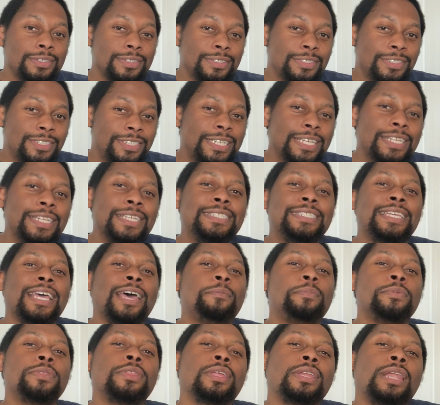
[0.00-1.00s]
Gently
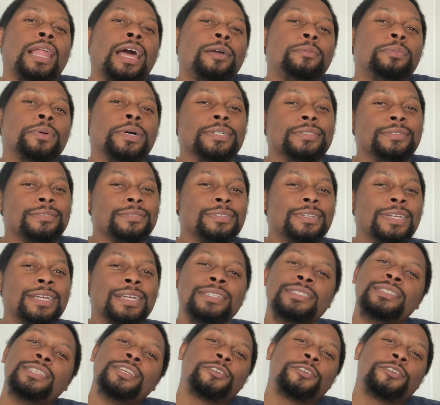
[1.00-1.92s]
tapping the like button. See,